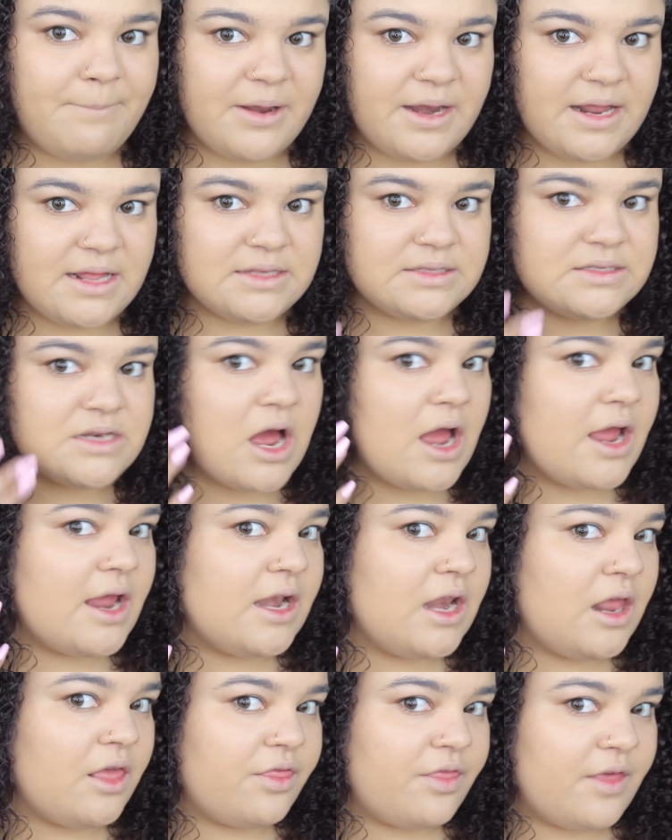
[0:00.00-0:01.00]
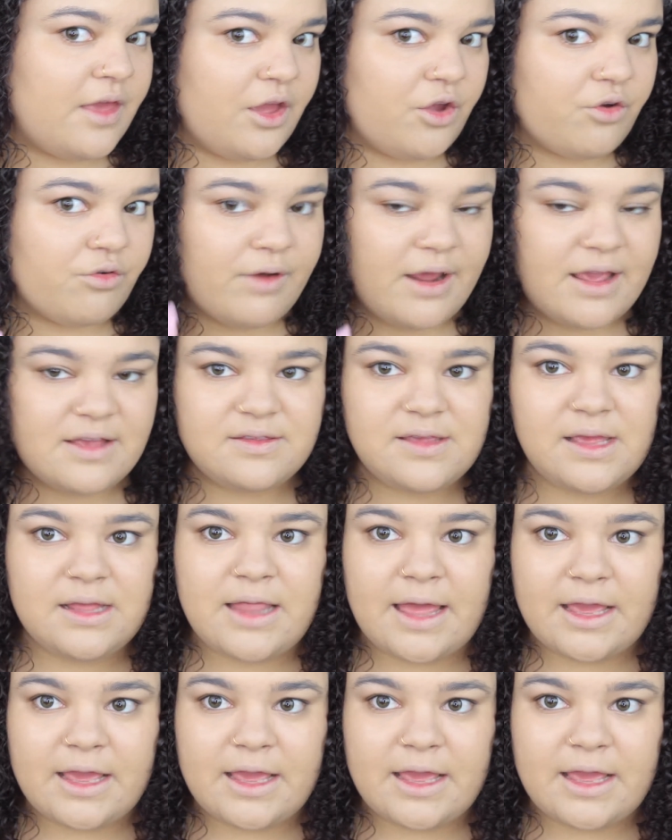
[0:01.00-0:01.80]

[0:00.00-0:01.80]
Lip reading: but it's not anything crazy.